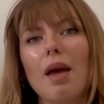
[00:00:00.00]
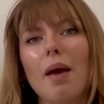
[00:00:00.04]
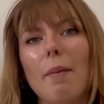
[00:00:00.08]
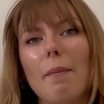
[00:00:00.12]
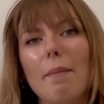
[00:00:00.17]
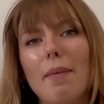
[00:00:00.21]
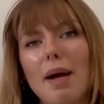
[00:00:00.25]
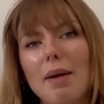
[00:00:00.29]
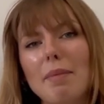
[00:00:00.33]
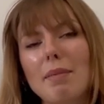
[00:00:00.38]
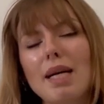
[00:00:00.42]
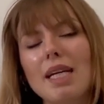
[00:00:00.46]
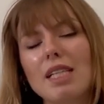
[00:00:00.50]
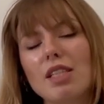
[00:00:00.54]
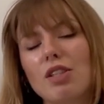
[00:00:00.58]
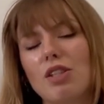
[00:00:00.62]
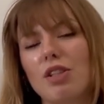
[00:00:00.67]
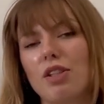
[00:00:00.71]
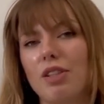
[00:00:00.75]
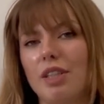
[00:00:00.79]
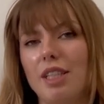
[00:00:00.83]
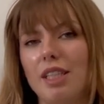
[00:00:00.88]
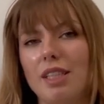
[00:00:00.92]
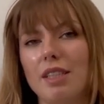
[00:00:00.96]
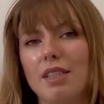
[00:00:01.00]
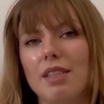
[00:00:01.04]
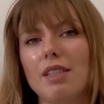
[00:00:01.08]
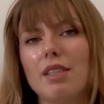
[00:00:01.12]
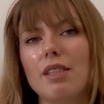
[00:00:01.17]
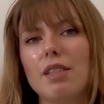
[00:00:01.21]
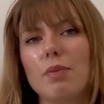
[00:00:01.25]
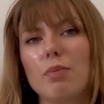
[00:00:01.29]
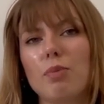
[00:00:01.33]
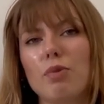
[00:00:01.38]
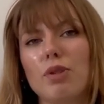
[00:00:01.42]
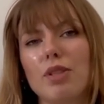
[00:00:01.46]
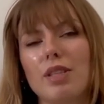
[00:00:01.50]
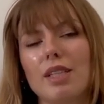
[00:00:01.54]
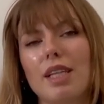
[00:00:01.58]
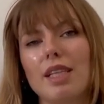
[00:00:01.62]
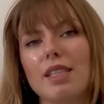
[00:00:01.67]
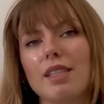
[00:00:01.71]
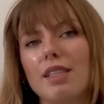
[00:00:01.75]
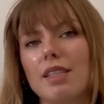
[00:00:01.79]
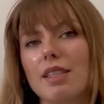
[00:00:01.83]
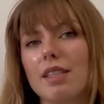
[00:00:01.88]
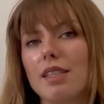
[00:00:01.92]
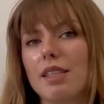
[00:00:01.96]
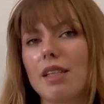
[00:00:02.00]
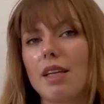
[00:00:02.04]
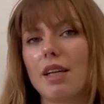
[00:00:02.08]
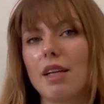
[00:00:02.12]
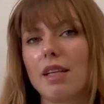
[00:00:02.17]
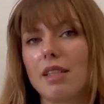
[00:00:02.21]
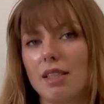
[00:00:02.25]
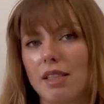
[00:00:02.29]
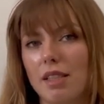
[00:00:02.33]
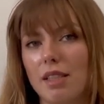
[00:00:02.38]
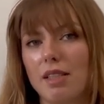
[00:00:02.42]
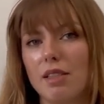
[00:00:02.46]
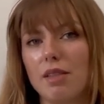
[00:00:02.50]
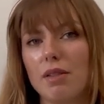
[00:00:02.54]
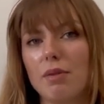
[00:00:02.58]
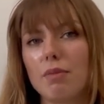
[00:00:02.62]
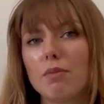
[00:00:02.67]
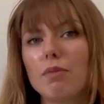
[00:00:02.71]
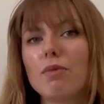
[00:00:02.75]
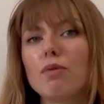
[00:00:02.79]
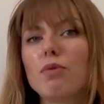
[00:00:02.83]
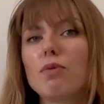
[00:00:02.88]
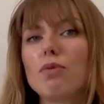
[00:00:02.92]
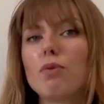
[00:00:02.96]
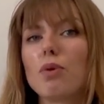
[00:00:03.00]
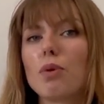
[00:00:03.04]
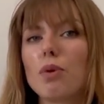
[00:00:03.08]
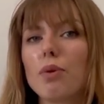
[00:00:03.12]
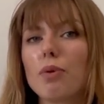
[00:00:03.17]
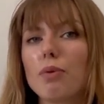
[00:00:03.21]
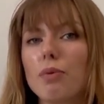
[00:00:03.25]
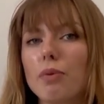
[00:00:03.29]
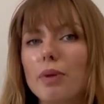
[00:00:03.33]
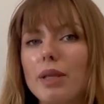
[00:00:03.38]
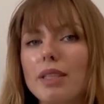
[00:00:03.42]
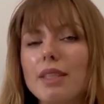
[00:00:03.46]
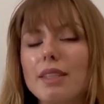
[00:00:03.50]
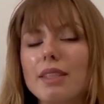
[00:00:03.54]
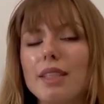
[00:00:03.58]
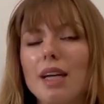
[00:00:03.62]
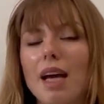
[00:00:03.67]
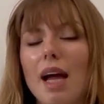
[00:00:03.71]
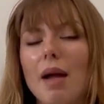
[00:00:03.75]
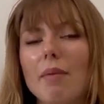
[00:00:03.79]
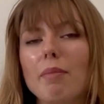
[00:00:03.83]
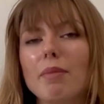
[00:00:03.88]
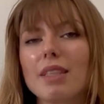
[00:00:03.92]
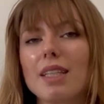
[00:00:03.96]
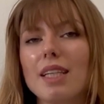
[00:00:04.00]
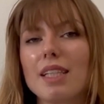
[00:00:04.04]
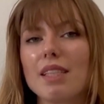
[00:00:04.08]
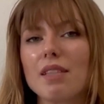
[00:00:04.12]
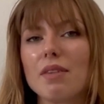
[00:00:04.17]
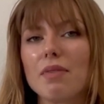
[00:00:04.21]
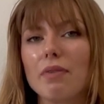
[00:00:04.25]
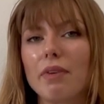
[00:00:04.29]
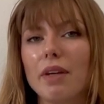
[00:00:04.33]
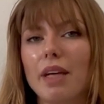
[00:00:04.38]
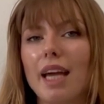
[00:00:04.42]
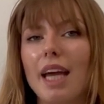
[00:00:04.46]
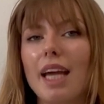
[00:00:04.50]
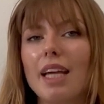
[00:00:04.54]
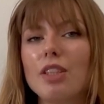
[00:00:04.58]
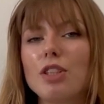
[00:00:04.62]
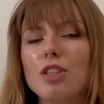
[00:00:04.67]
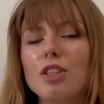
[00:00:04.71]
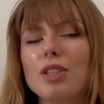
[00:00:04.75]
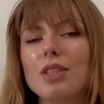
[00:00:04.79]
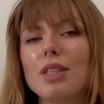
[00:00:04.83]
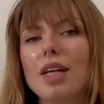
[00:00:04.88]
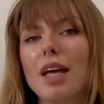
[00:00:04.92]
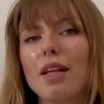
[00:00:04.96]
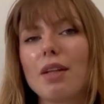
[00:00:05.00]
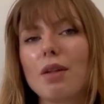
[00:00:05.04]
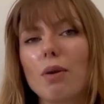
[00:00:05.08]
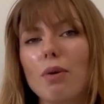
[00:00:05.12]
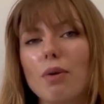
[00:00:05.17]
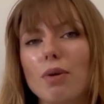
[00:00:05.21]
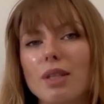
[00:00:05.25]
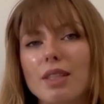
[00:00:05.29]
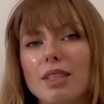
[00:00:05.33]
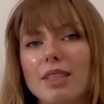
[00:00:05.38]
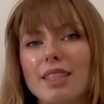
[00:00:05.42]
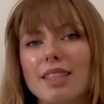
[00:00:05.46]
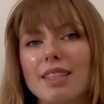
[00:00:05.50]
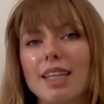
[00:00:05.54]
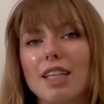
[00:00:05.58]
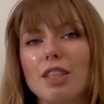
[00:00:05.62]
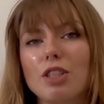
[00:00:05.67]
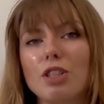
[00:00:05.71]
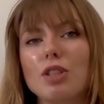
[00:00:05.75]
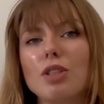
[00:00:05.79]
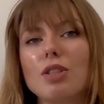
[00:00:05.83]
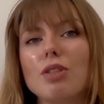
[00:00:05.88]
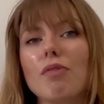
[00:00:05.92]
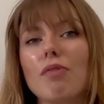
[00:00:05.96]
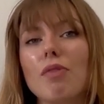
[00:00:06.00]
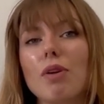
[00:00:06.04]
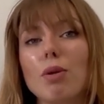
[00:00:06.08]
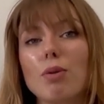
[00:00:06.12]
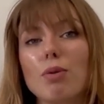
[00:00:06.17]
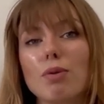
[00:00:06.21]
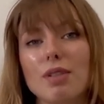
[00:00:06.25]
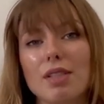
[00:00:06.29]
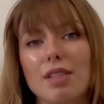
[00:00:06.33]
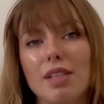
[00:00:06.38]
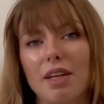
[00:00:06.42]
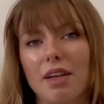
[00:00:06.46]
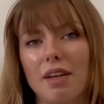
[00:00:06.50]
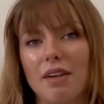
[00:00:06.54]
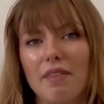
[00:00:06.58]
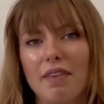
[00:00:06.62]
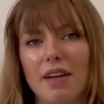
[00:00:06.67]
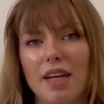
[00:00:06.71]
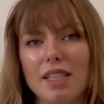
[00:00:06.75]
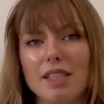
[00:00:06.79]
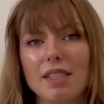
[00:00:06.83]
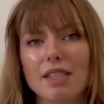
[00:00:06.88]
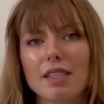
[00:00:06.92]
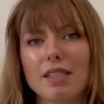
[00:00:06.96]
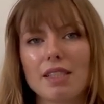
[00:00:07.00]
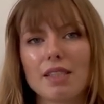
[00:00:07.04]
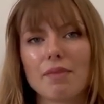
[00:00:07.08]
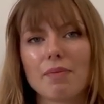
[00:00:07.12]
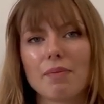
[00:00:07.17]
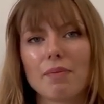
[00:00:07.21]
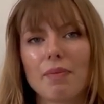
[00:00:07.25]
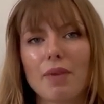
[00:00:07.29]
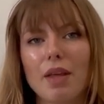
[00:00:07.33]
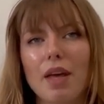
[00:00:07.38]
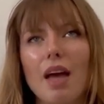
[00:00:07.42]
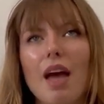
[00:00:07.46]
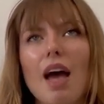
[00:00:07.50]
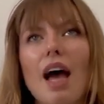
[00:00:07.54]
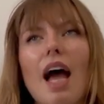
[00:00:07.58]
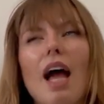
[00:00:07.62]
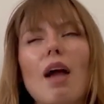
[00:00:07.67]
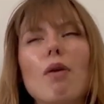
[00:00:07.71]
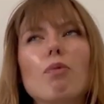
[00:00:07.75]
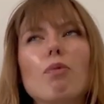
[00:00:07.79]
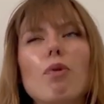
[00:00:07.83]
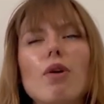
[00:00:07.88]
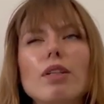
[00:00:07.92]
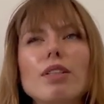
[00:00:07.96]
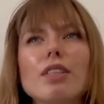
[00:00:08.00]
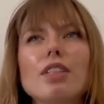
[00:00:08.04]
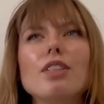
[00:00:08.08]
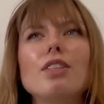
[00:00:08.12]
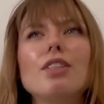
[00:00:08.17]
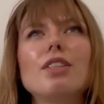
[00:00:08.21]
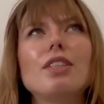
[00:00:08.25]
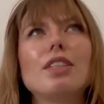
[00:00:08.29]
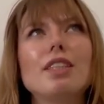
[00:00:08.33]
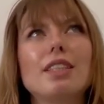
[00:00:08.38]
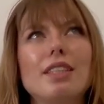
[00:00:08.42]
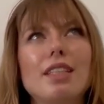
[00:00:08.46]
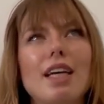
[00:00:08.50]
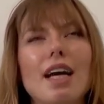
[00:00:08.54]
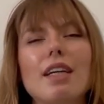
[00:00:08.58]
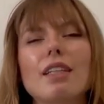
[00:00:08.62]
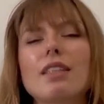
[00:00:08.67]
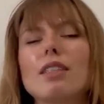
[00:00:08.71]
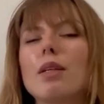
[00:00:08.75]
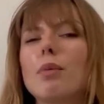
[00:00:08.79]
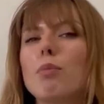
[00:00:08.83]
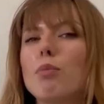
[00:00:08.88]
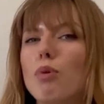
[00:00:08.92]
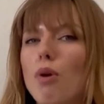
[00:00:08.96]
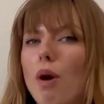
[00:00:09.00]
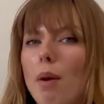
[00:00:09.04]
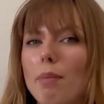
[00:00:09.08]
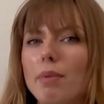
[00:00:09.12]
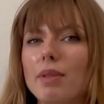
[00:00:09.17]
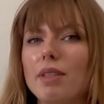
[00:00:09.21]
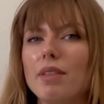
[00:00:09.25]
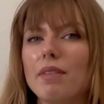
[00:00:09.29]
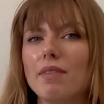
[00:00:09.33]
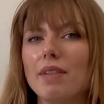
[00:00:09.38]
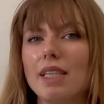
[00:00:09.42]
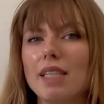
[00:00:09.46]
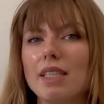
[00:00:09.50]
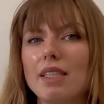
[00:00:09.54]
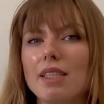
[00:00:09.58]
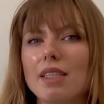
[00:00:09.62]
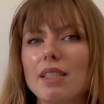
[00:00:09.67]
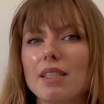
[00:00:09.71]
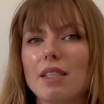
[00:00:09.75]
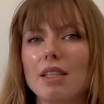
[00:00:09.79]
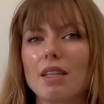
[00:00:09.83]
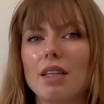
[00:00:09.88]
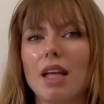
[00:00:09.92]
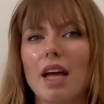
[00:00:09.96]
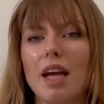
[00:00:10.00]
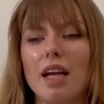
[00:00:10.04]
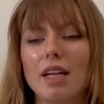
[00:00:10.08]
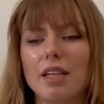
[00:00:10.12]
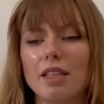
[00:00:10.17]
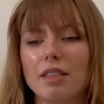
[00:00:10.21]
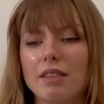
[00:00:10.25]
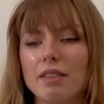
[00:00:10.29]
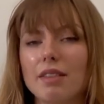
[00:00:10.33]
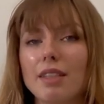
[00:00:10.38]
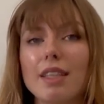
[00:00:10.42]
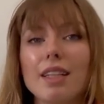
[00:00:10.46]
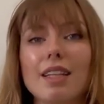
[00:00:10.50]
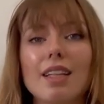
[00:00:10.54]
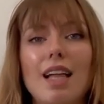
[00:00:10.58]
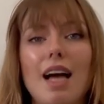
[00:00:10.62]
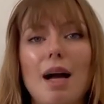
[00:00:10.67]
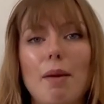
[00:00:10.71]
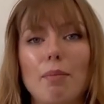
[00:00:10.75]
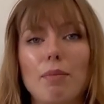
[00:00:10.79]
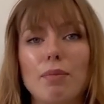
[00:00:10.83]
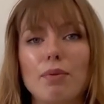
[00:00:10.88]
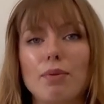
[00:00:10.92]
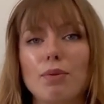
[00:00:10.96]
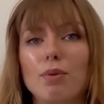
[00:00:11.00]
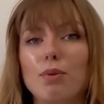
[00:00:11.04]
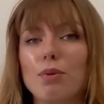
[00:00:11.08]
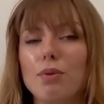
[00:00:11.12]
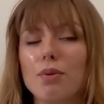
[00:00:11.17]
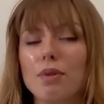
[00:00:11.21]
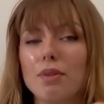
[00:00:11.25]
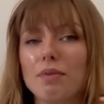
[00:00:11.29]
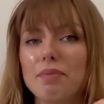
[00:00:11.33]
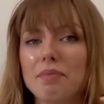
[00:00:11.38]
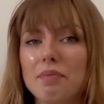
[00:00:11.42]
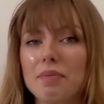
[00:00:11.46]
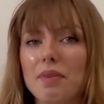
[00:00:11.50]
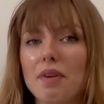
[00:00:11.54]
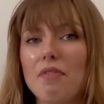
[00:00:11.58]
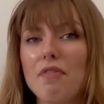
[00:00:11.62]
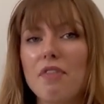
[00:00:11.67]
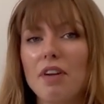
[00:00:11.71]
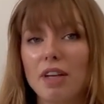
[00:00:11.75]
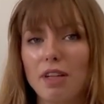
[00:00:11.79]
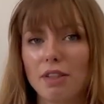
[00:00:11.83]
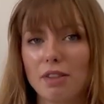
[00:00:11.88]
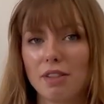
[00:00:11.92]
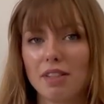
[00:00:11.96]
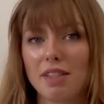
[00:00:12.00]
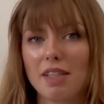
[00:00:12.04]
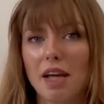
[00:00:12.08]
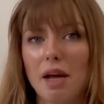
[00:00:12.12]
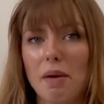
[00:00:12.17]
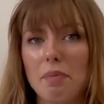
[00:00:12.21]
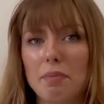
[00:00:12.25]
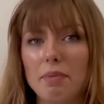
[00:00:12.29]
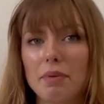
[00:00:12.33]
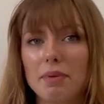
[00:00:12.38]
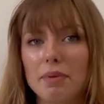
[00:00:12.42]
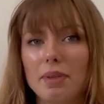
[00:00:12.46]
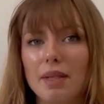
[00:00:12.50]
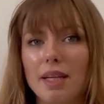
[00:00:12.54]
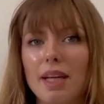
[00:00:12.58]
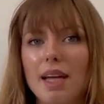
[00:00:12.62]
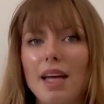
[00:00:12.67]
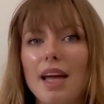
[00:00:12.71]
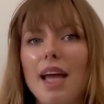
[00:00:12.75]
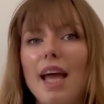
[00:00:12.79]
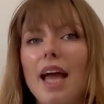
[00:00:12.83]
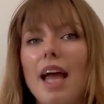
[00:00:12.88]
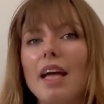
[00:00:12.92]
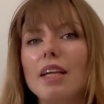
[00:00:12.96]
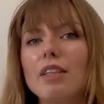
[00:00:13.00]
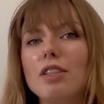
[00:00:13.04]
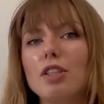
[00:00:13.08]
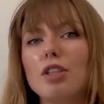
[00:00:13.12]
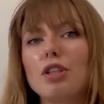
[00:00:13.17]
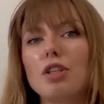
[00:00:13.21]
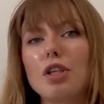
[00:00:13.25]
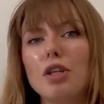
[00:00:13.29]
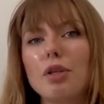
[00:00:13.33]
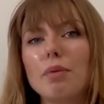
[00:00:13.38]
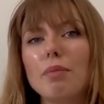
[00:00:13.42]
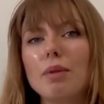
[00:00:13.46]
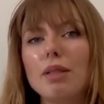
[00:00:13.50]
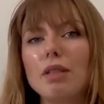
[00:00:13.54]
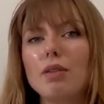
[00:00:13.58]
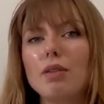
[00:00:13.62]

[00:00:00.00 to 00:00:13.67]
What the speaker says: My master thesis presents a system for real-time classification and localization of acoustic events. I wanted to detect abrupt events, like a clap or a finger snap, and determine